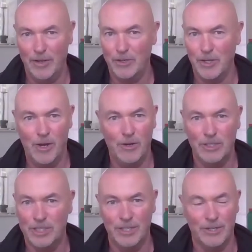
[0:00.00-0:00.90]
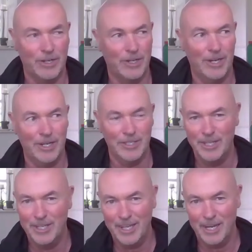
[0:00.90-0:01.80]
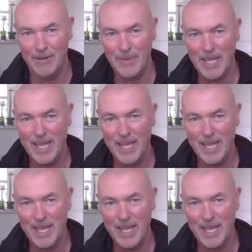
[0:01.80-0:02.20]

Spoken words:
I thought, oh dear God, you know.